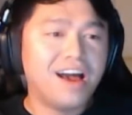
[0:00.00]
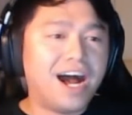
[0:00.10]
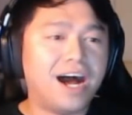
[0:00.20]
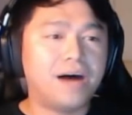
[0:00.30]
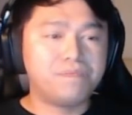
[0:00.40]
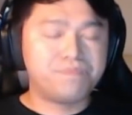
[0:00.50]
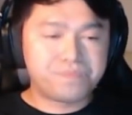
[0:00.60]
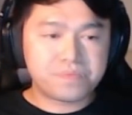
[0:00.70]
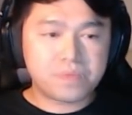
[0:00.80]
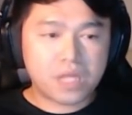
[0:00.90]
Um,
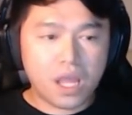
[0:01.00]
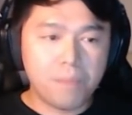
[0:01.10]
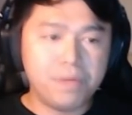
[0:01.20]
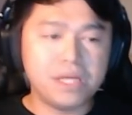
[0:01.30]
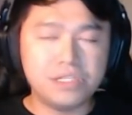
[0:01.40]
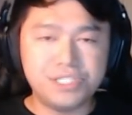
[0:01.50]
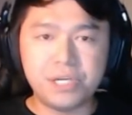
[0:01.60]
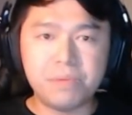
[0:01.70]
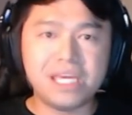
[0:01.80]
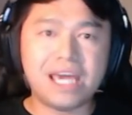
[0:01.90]
But
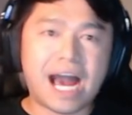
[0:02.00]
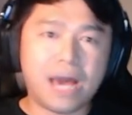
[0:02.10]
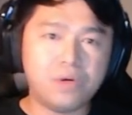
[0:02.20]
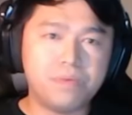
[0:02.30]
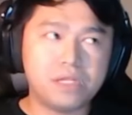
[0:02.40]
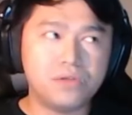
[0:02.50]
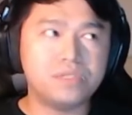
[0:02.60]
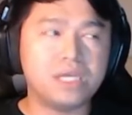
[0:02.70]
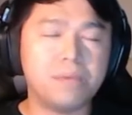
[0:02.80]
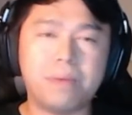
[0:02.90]
legitimately, I would be
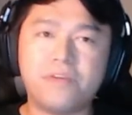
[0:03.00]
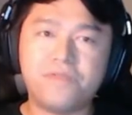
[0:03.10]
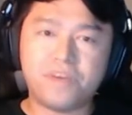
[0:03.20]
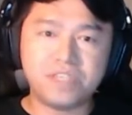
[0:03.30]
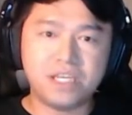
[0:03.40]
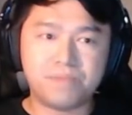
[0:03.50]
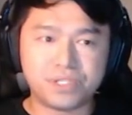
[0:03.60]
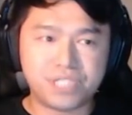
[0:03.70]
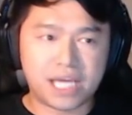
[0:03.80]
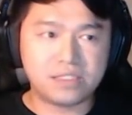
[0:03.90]
losing maybe fifteen
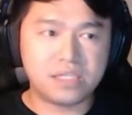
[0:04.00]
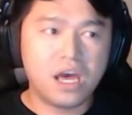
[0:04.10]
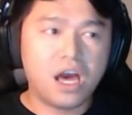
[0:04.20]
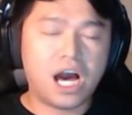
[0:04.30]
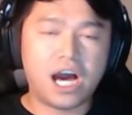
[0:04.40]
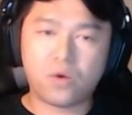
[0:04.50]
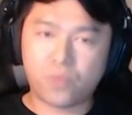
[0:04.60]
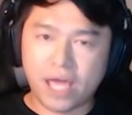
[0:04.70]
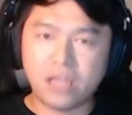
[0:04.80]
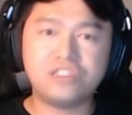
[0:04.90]
percent uh,
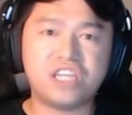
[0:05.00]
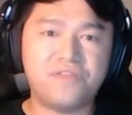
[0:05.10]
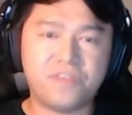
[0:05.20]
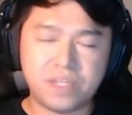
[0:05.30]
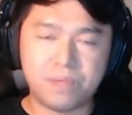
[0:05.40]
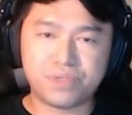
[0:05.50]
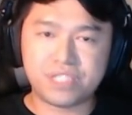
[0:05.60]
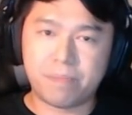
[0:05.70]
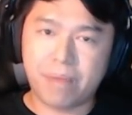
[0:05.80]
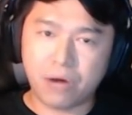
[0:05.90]
range and fifteen
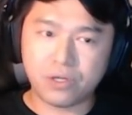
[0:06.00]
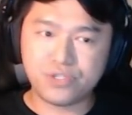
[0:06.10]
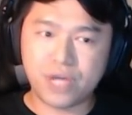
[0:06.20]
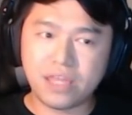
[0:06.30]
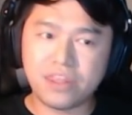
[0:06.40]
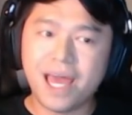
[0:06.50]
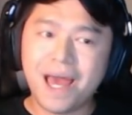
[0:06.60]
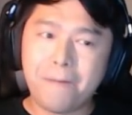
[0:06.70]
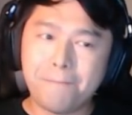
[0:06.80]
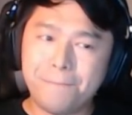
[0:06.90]
percent power strength,
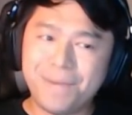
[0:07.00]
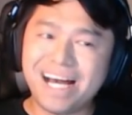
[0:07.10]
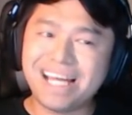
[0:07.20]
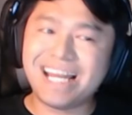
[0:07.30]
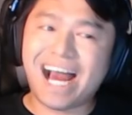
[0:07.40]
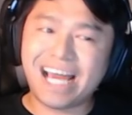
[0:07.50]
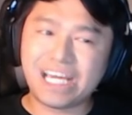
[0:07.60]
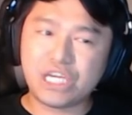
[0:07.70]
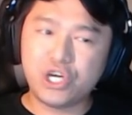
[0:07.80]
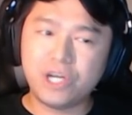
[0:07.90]
but I
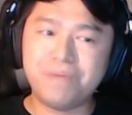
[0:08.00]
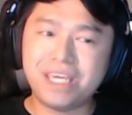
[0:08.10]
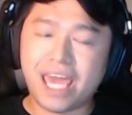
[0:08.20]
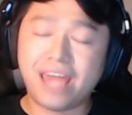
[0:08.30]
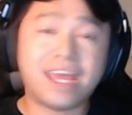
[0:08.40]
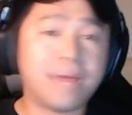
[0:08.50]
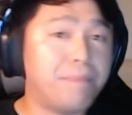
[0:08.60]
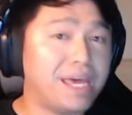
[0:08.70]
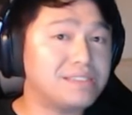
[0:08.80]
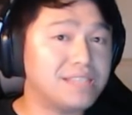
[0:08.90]
could be gaining
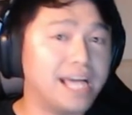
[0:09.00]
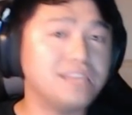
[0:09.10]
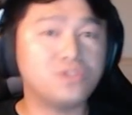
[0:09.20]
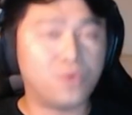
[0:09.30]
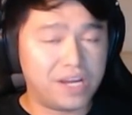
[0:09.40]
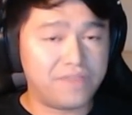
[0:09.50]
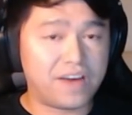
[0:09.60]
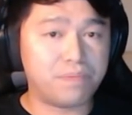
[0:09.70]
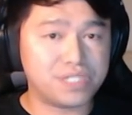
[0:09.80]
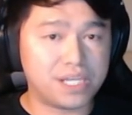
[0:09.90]
baseline
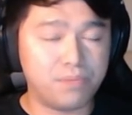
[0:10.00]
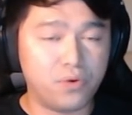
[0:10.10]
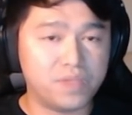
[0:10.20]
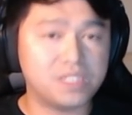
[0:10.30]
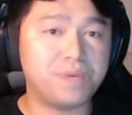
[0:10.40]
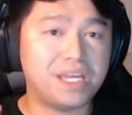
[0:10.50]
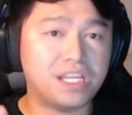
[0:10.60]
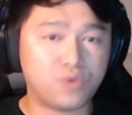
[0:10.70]
twenty-five percent movement speed and